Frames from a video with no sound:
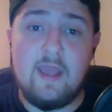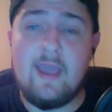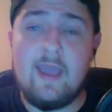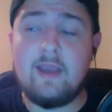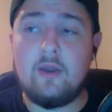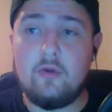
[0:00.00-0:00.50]

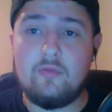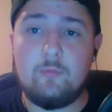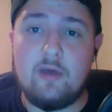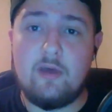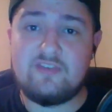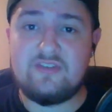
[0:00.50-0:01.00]
echo the
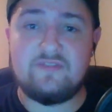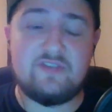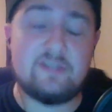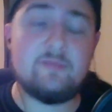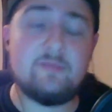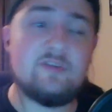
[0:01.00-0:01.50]
positive
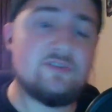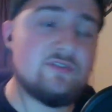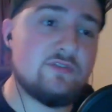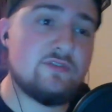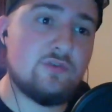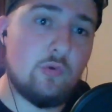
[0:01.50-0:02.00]

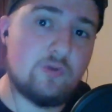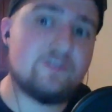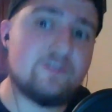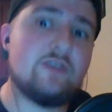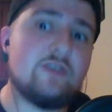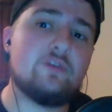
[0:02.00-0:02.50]
sentiments
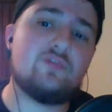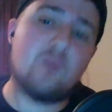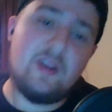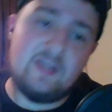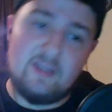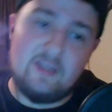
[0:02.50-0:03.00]
towards Hill's
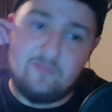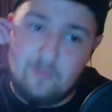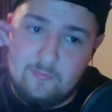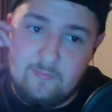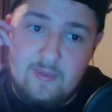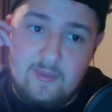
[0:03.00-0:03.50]
writing from